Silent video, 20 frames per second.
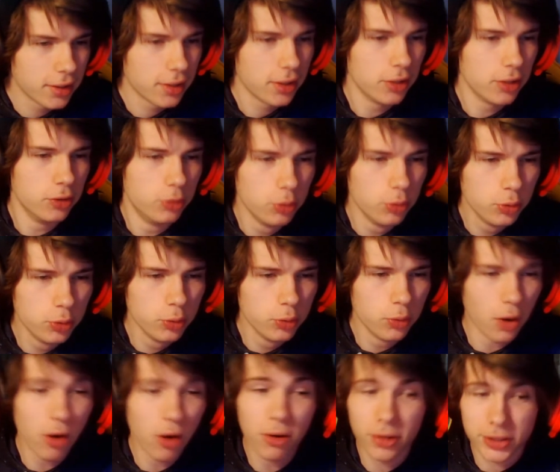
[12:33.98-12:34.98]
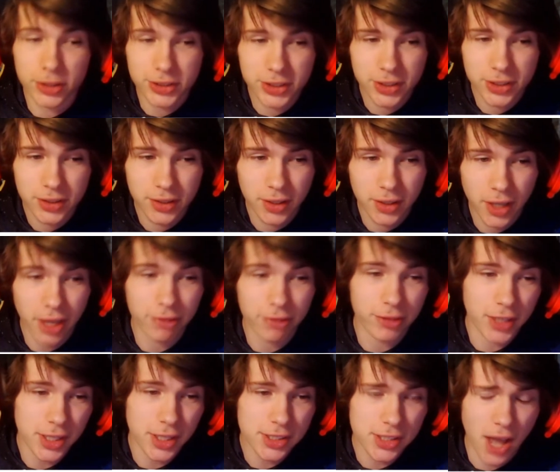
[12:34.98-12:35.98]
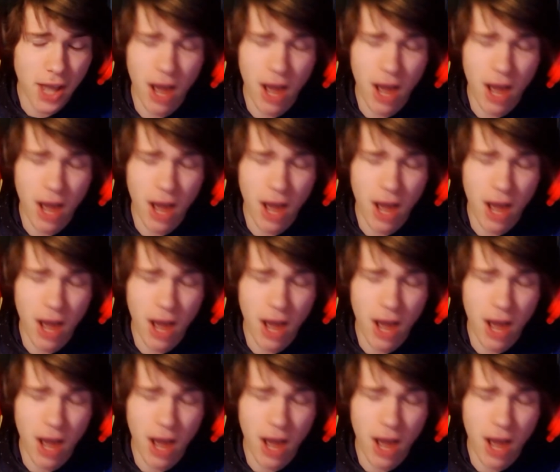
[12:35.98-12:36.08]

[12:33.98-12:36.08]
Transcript: do-do art. If yes, how